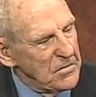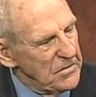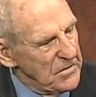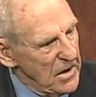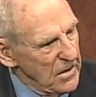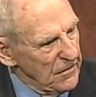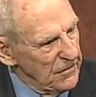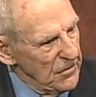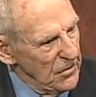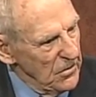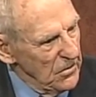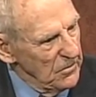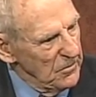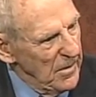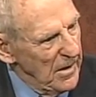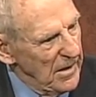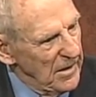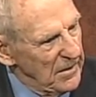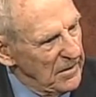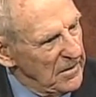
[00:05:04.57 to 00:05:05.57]
was interviewed
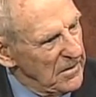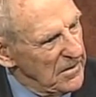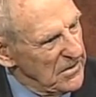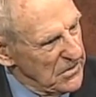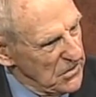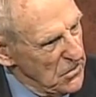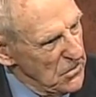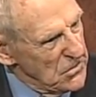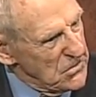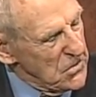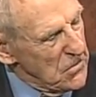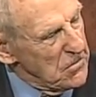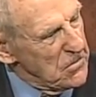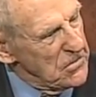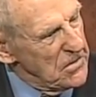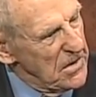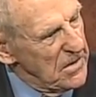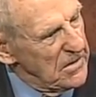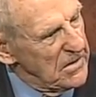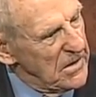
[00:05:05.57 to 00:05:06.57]
by school
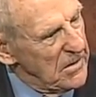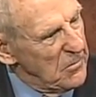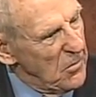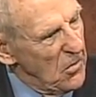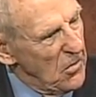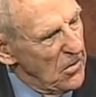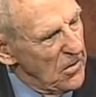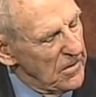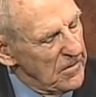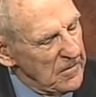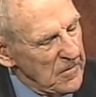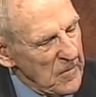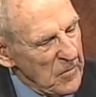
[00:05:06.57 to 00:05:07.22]
superintendent and the board,